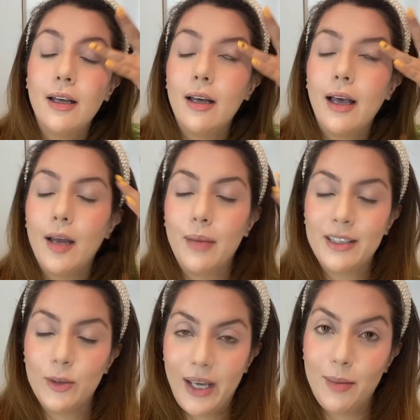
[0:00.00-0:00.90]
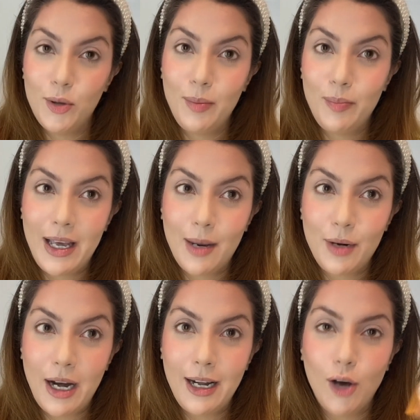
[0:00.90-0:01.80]
And by the way I'm doing makeup
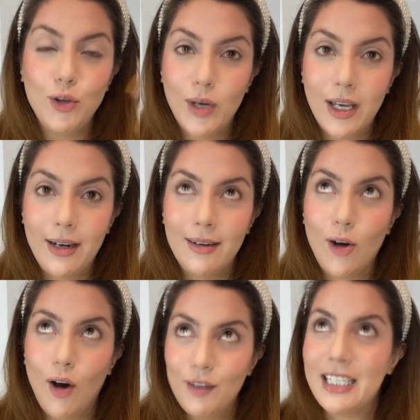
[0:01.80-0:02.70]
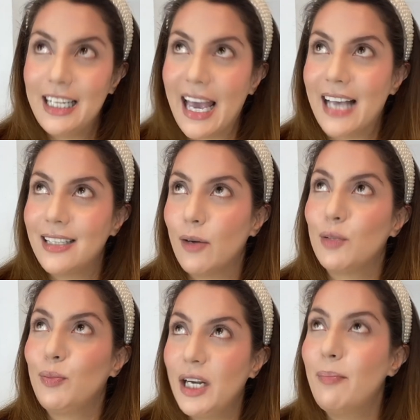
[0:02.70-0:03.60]
right now, you can obviously guess that I was
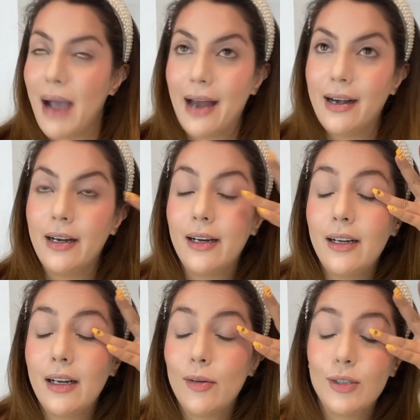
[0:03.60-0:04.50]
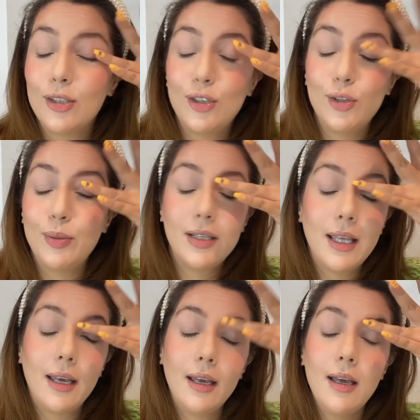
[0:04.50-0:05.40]
pretty bad at it. It was a stupid
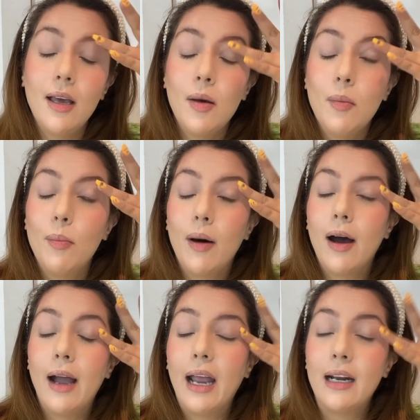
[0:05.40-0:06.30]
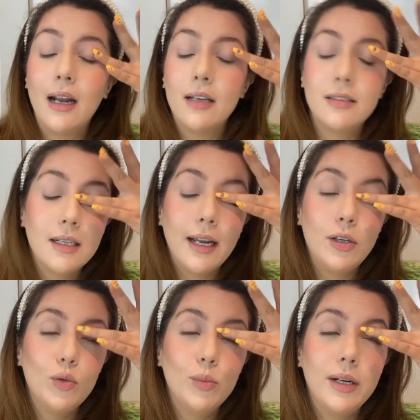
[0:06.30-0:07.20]
thing, and it lasted like
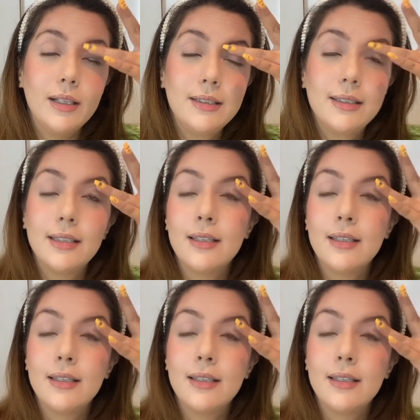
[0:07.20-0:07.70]
2 minutes.